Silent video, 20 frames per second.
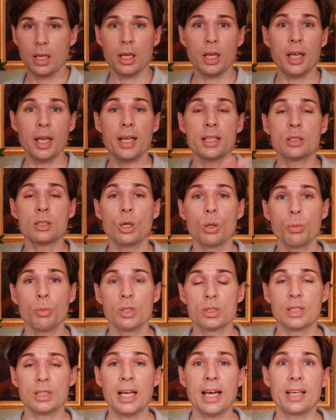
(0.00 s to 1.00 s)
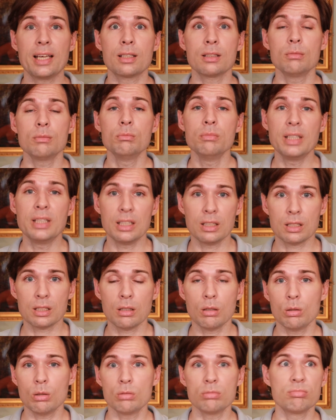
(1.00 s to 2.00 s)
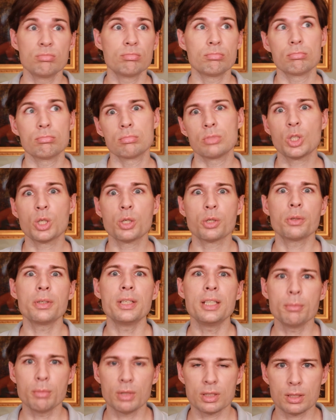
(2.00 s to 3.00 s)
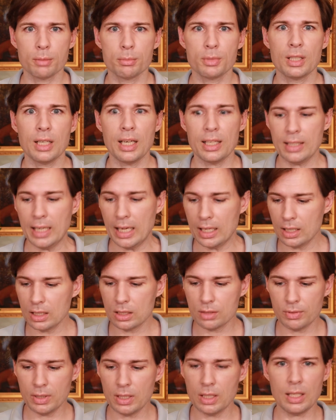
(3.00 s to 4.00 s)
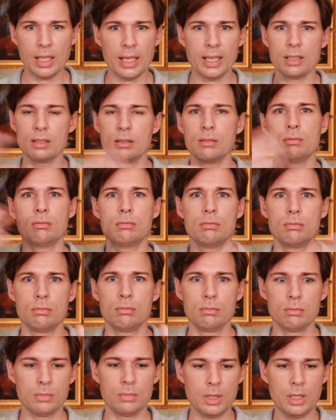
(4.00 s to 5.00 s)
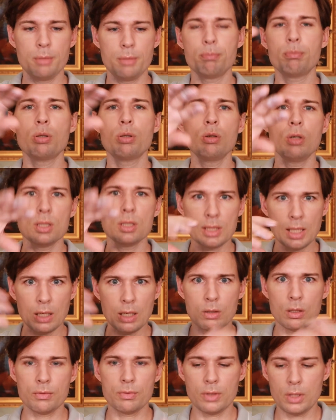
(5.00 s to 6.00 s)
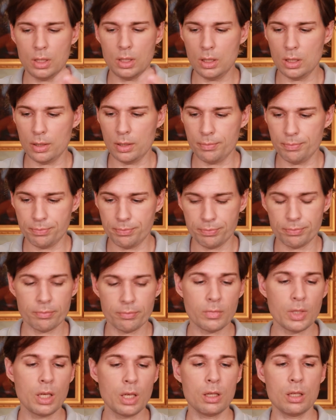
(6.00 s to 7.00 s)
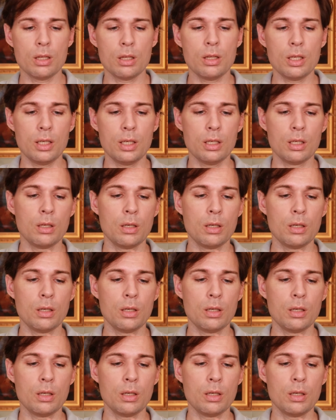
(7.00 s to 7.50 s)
it's almost like milk or cream or something like that. It's really like, it pours out of the thing,